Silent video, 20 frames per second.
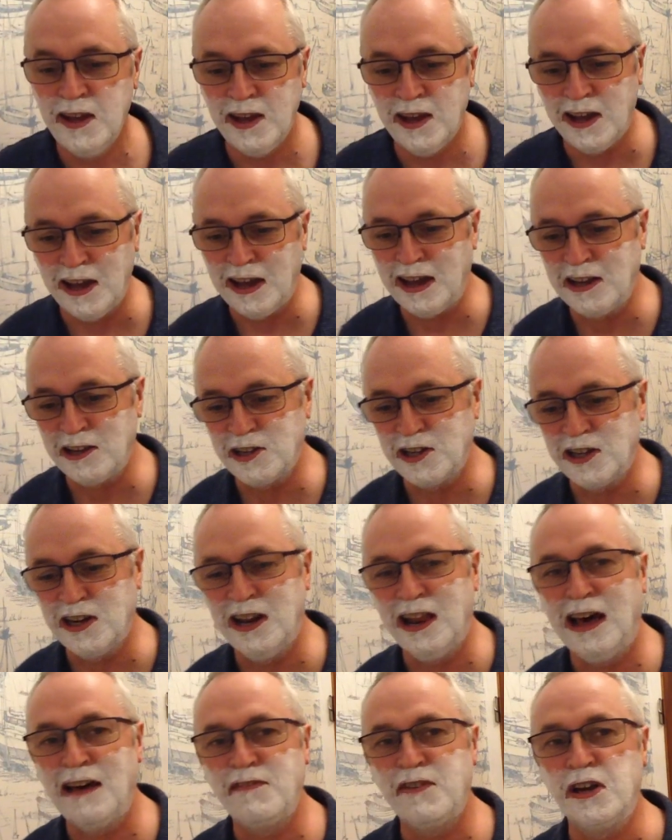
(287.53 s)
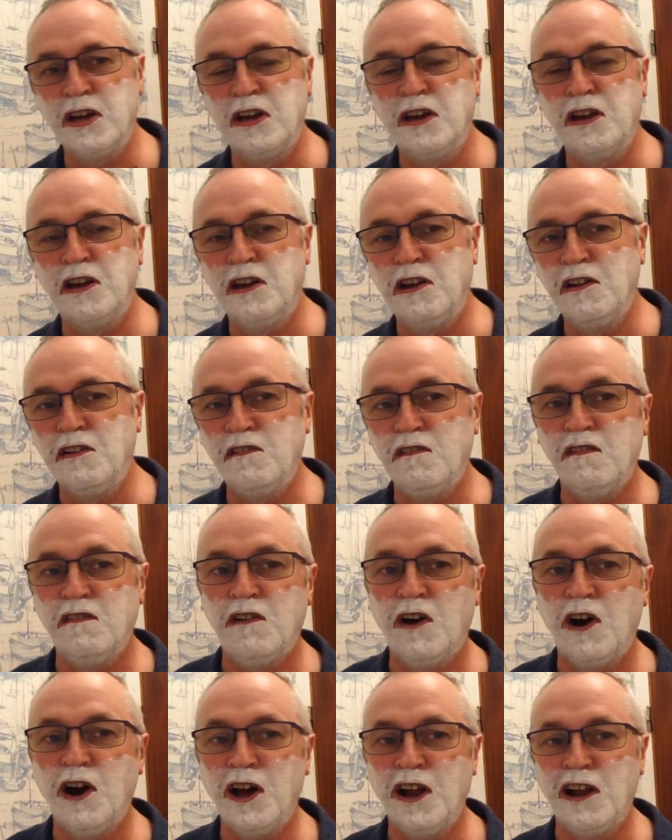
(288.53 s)
It has lavender and
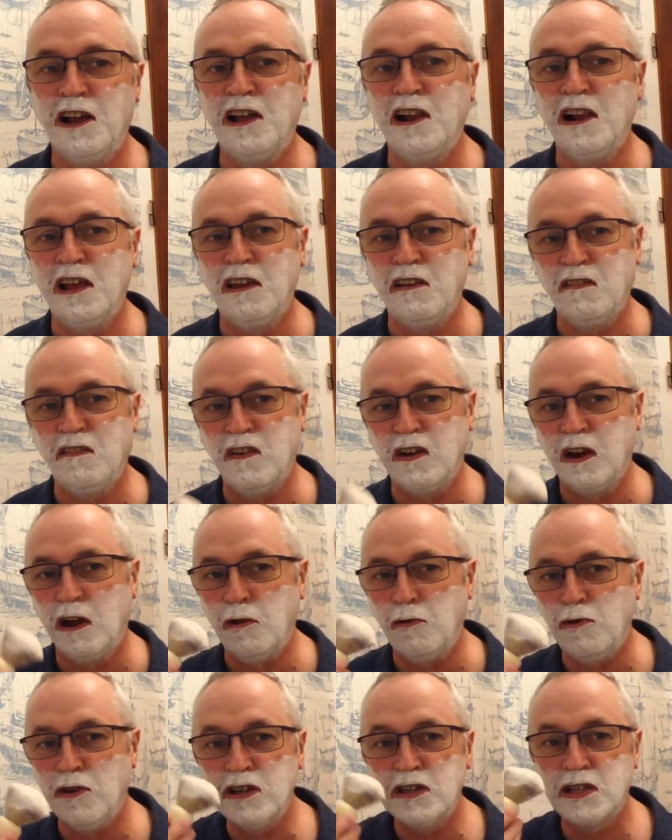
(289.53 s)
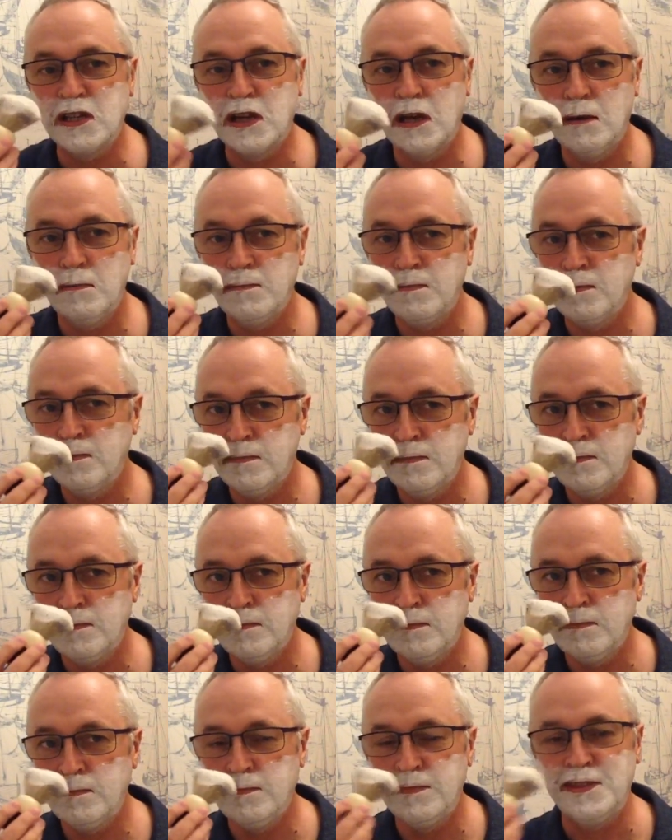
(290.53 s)
violet leaf, and there
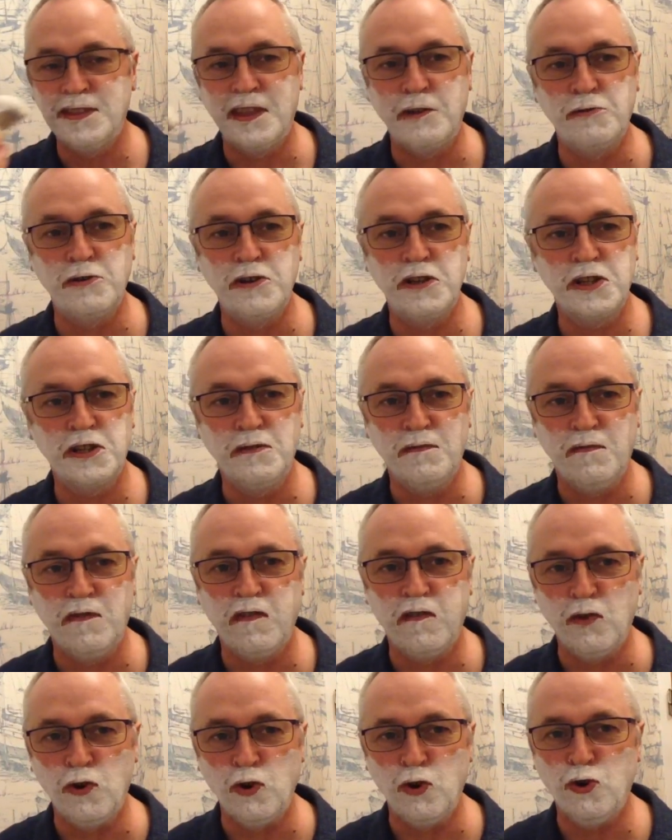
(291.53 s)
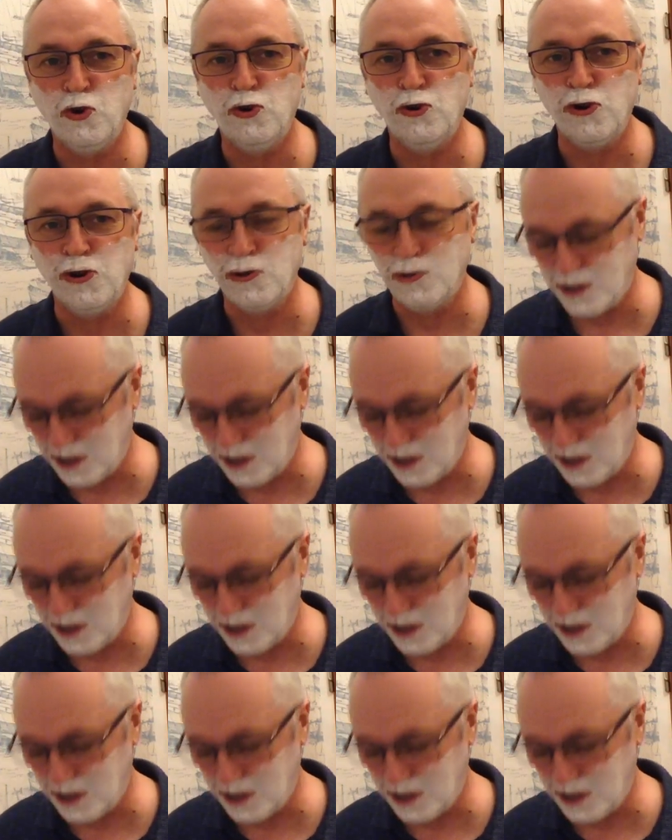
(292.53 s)
is some floral